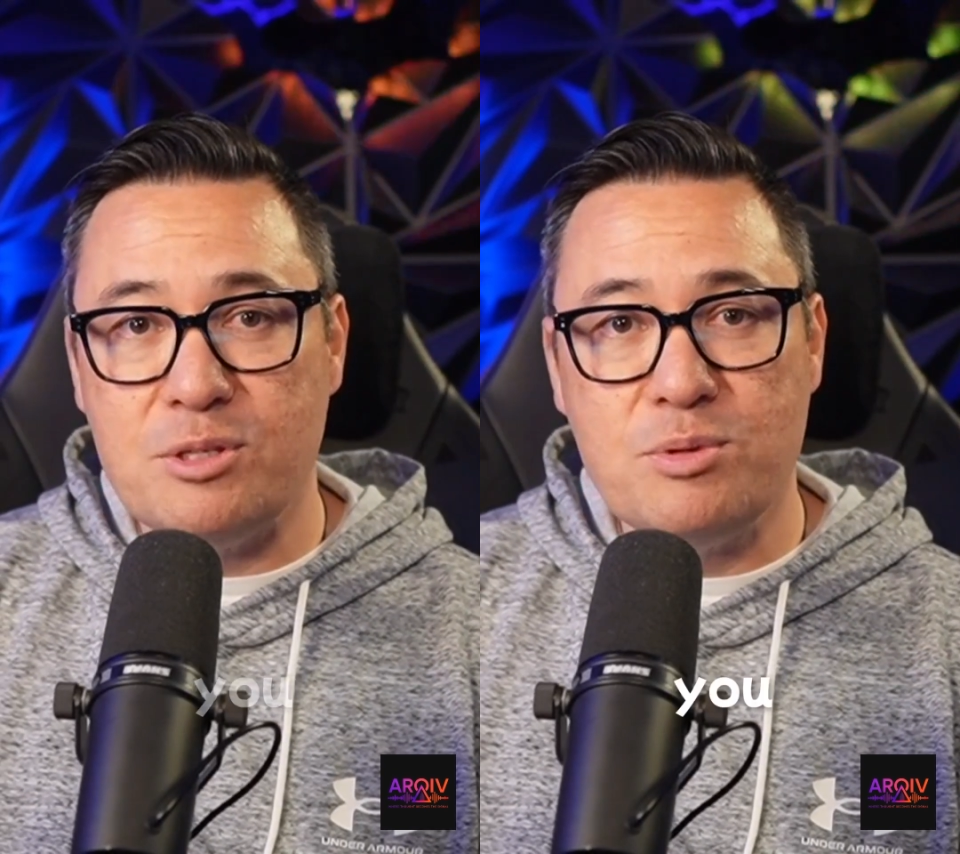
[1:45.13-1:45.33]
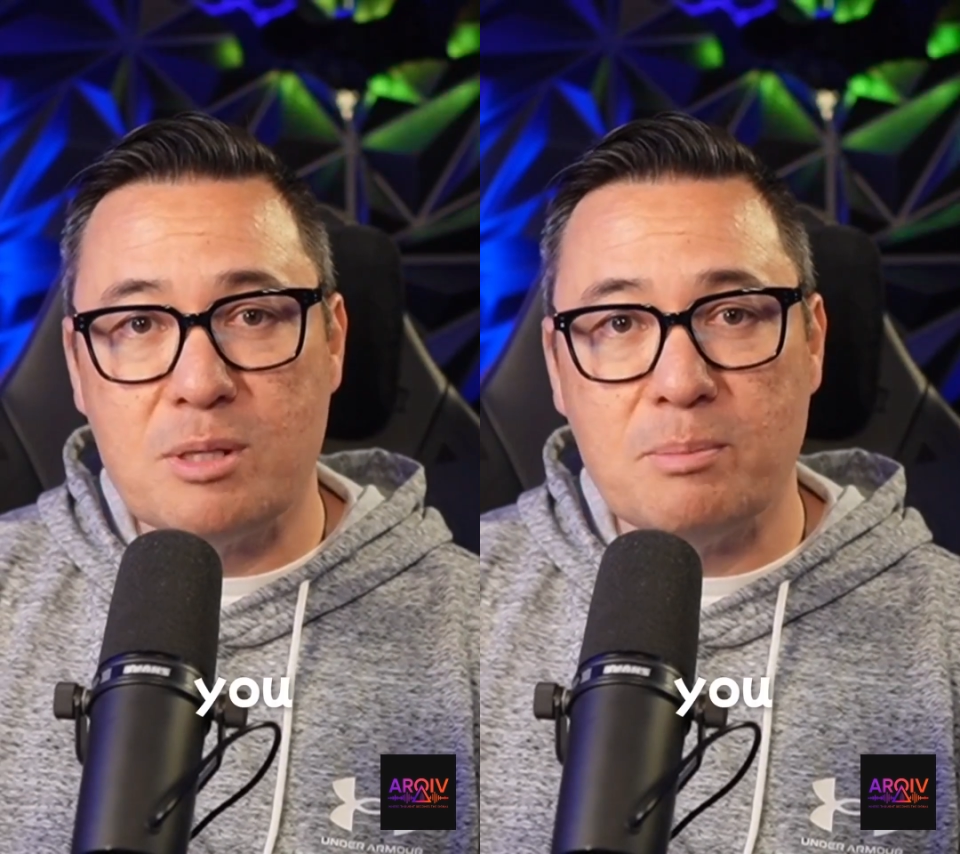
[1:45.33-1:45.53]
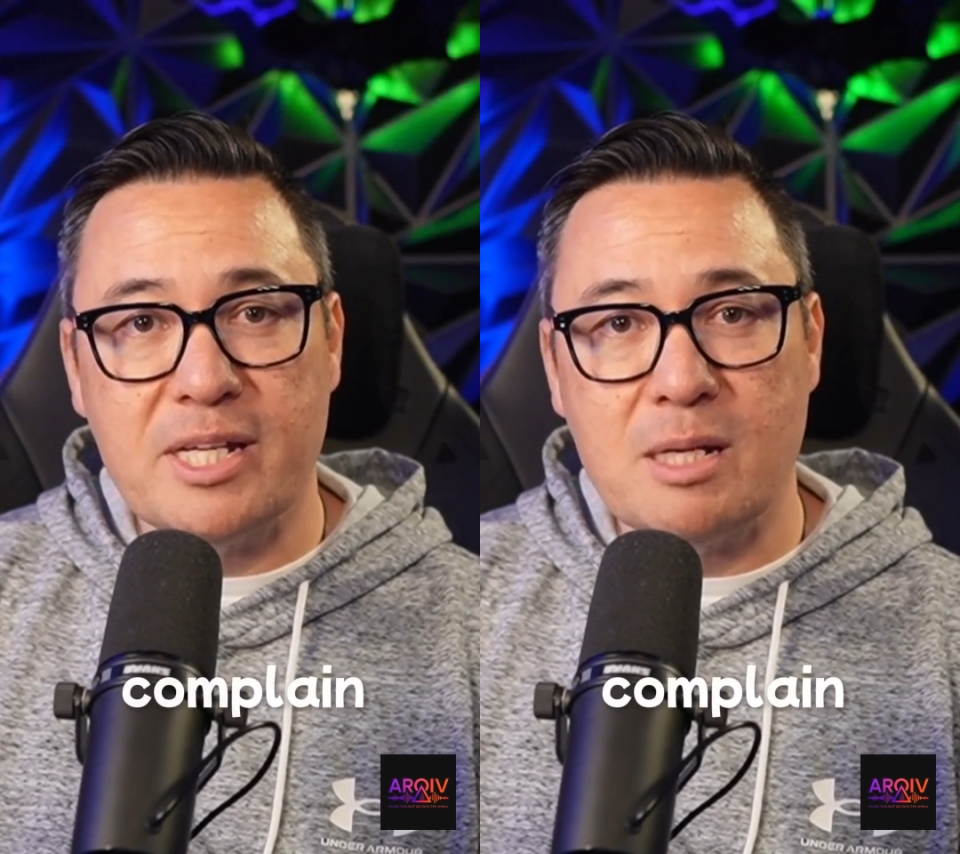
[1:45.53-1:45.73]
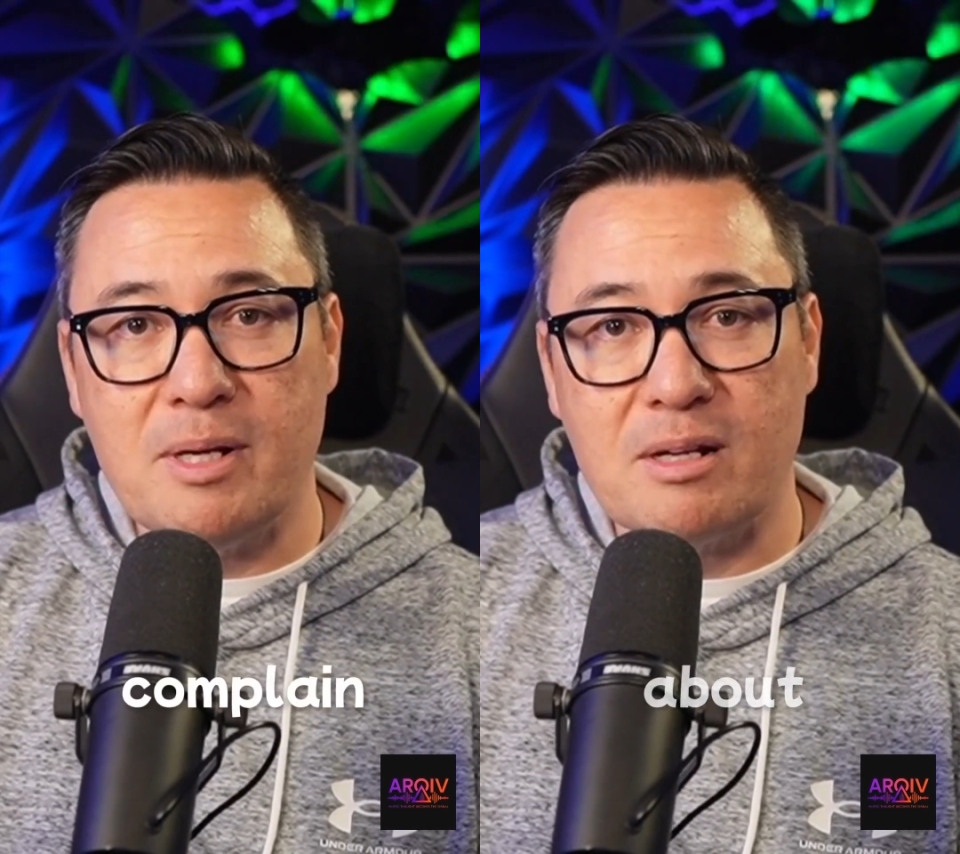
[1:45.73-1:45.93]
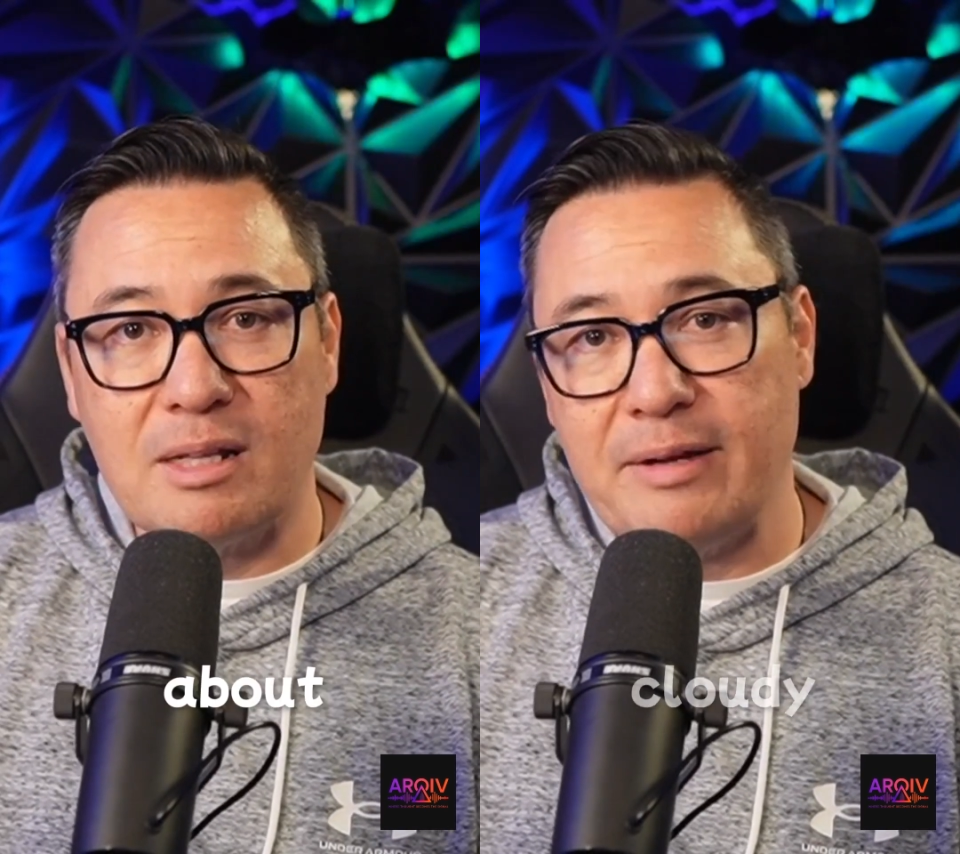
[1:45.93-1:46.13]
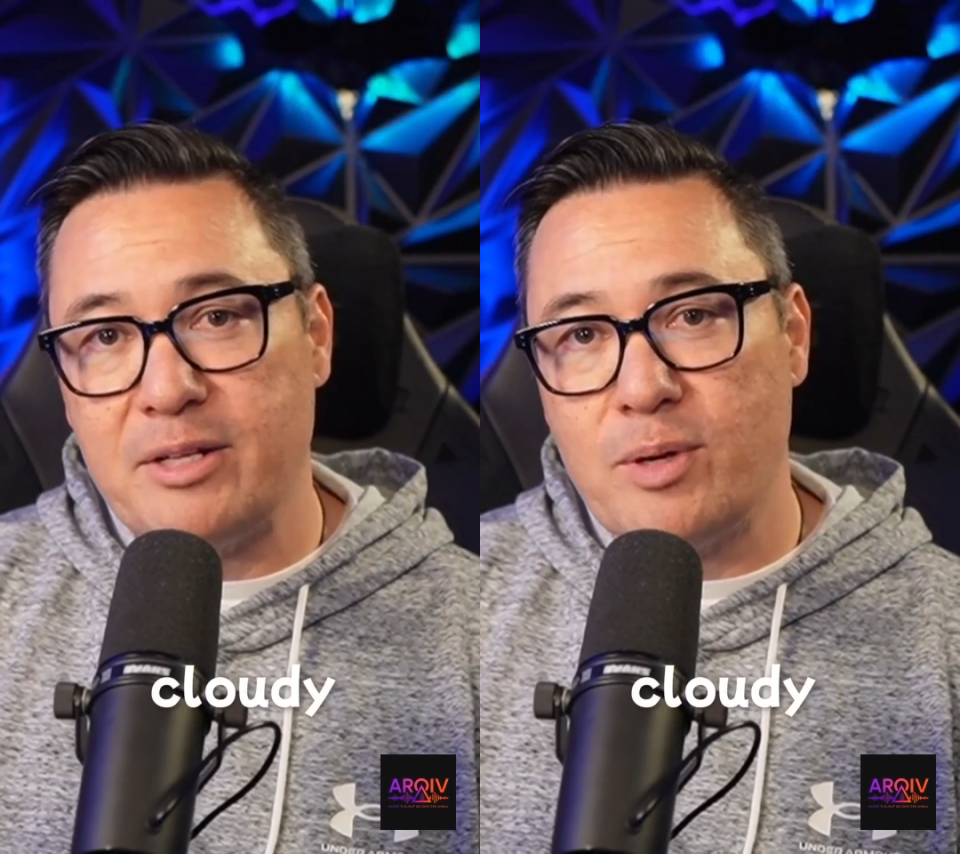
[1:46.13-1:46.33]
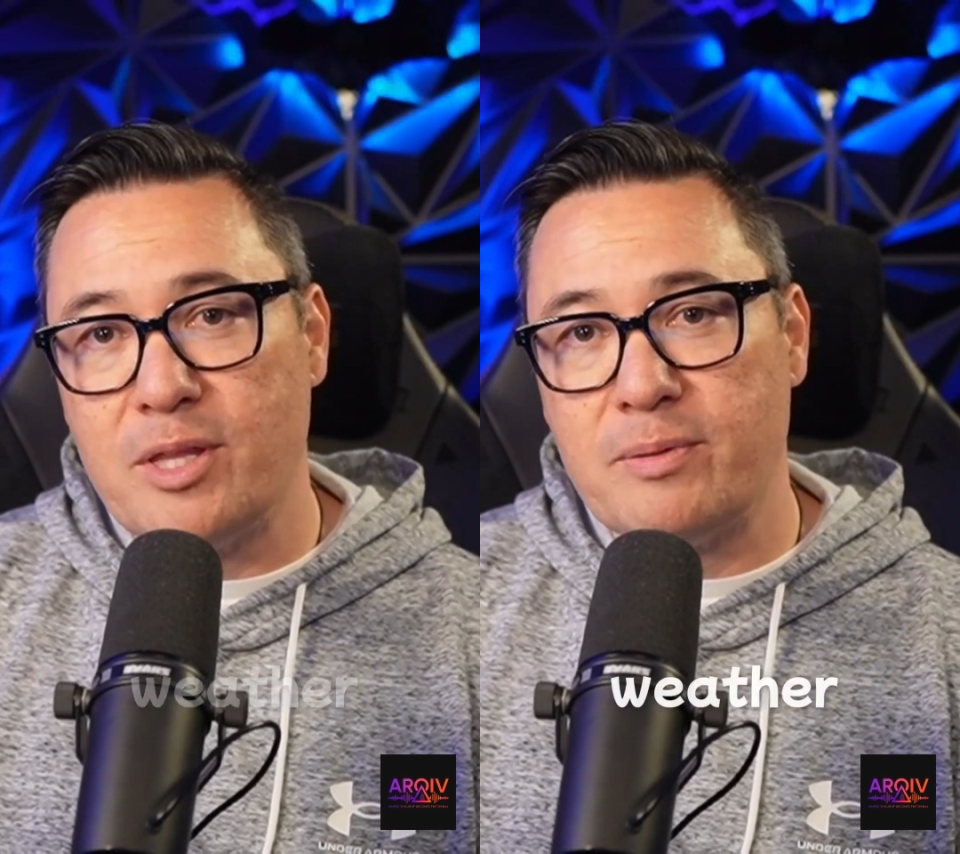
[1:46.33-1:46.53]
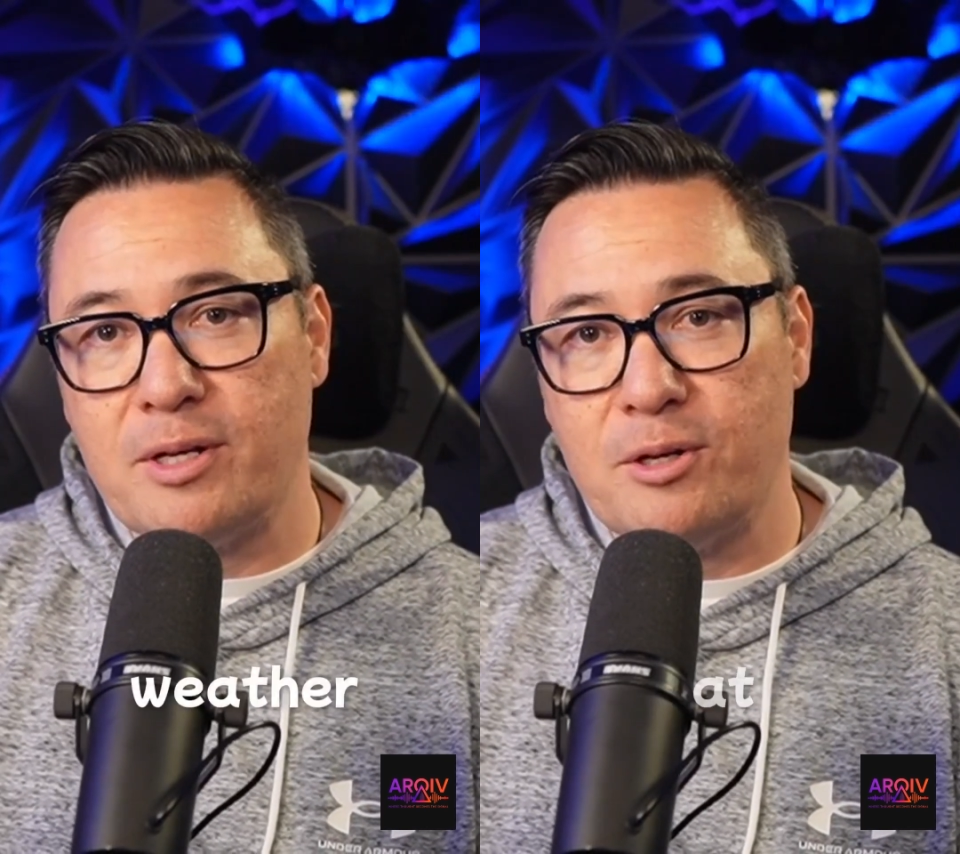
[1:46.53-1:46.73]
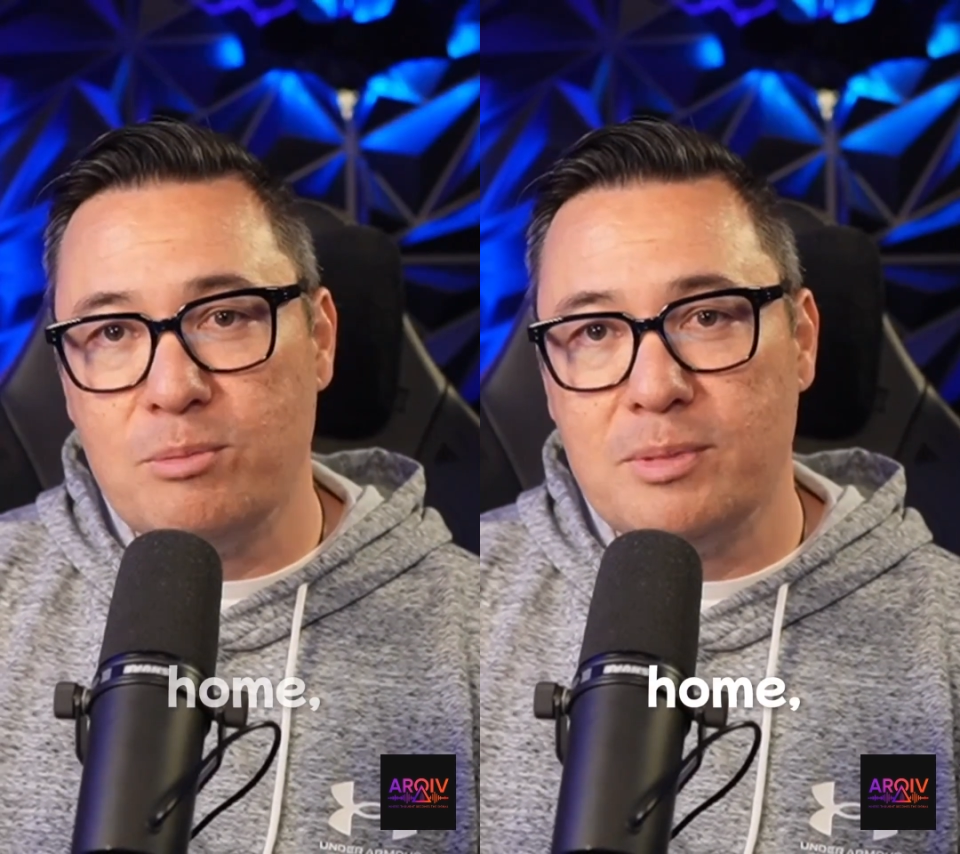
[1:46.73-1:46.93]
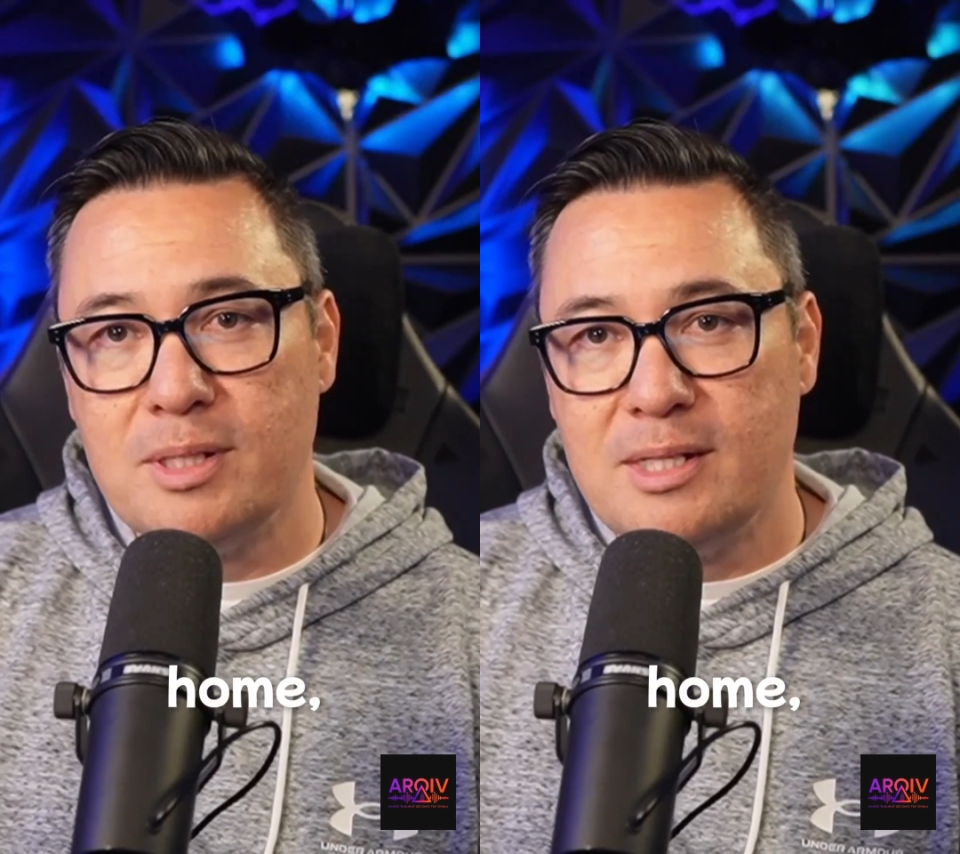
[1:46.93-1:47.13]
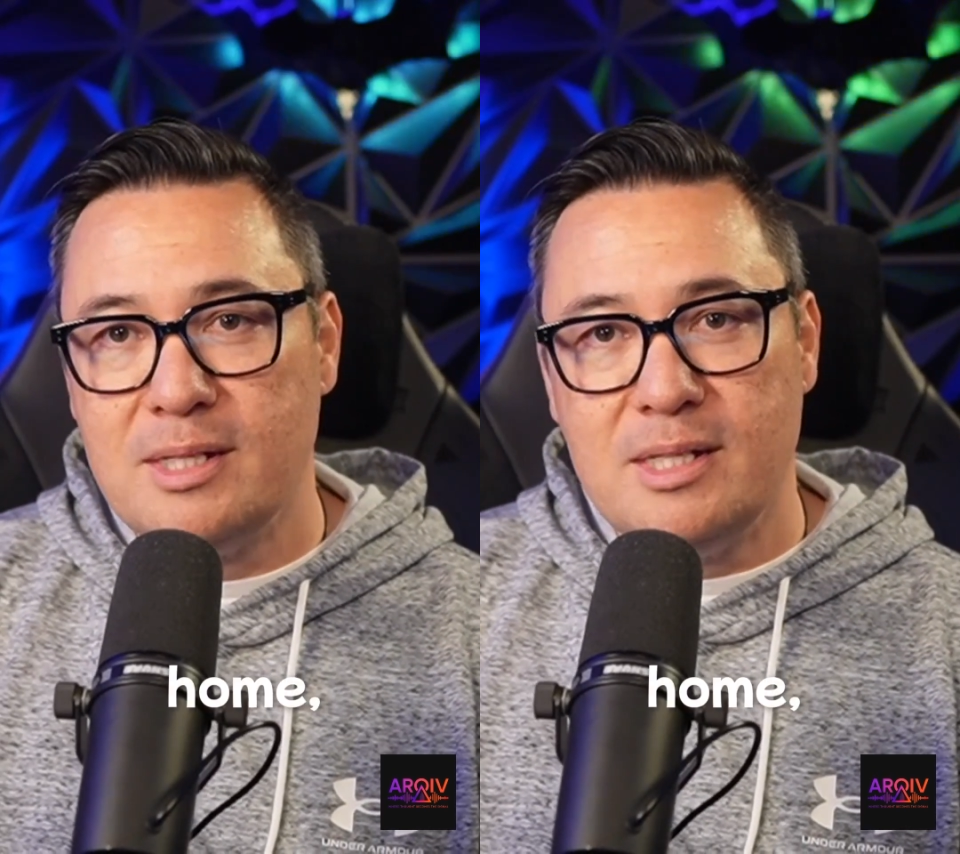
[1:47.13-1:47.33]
you complain about cloudy weather at home,